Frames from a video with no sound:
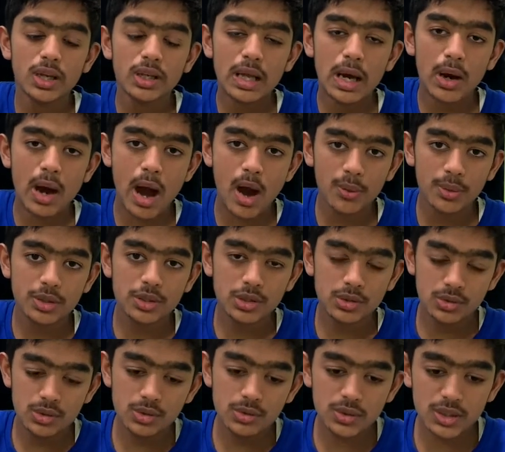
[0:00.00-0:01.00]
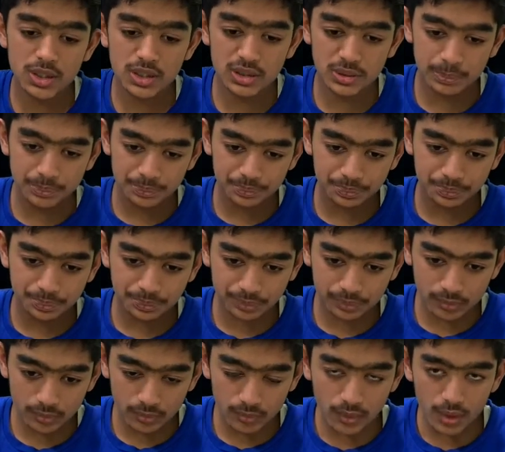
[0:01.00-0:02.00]
Now, how would you do this?
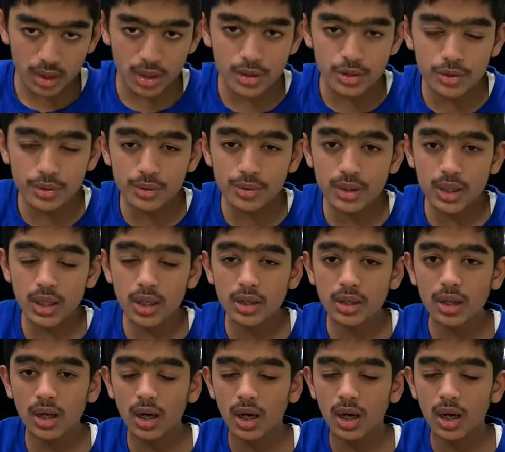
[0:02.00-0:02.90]
You can,